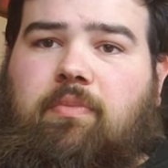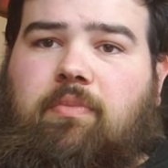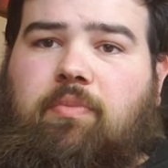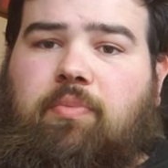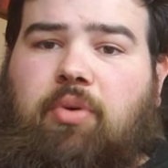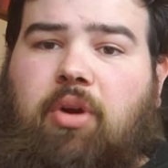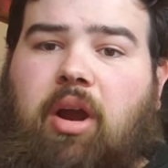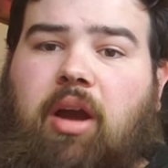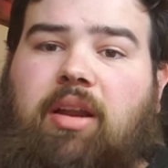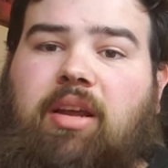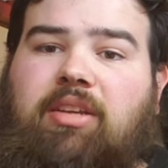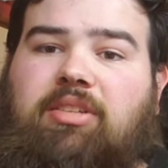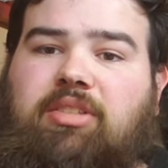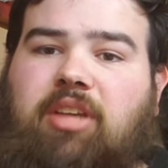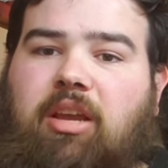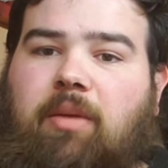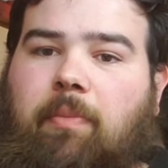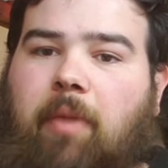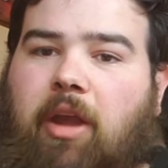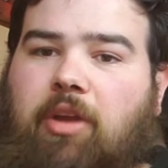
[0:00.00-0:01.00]
products
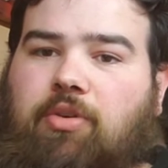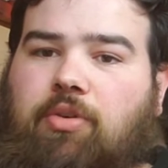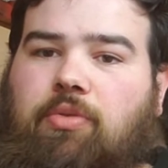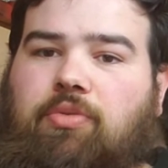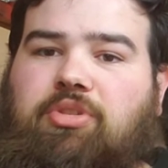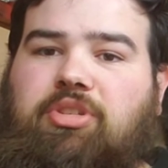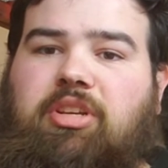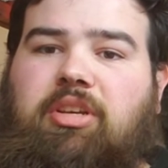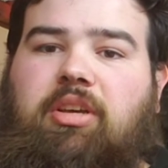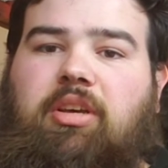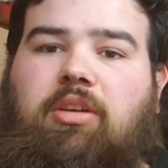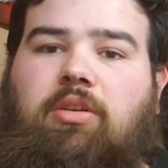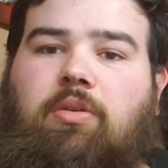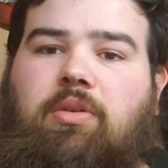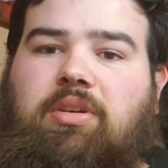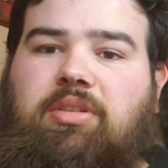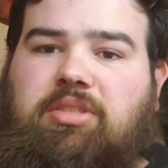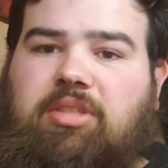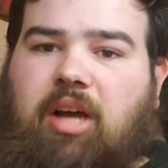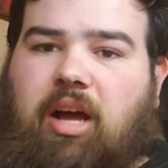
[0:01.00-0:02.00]
like micro jig
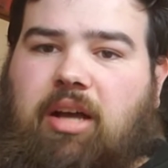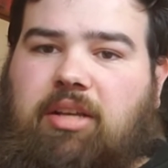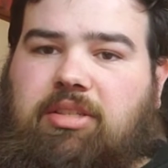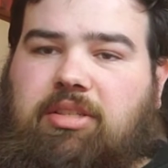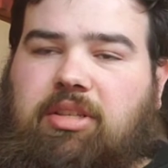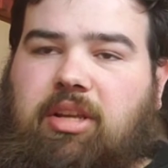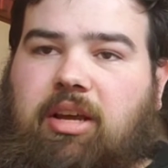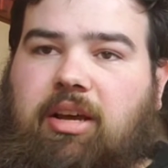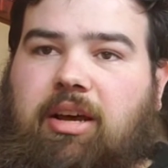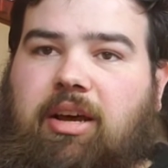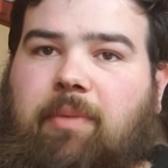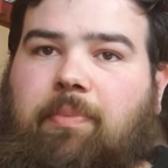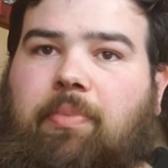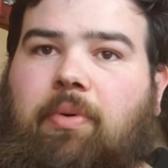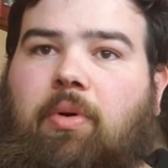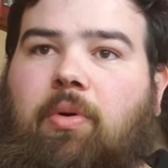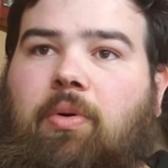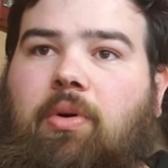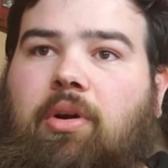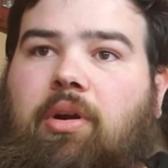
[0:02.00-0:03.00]
or saw stop
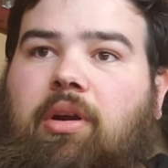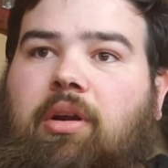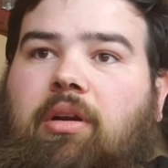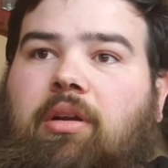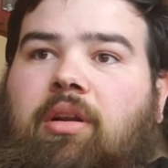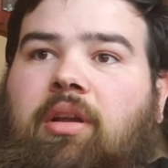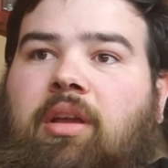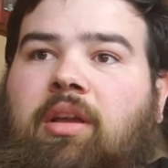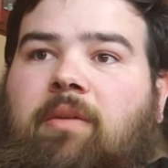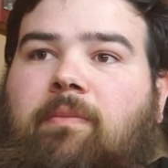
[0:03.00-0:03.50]
or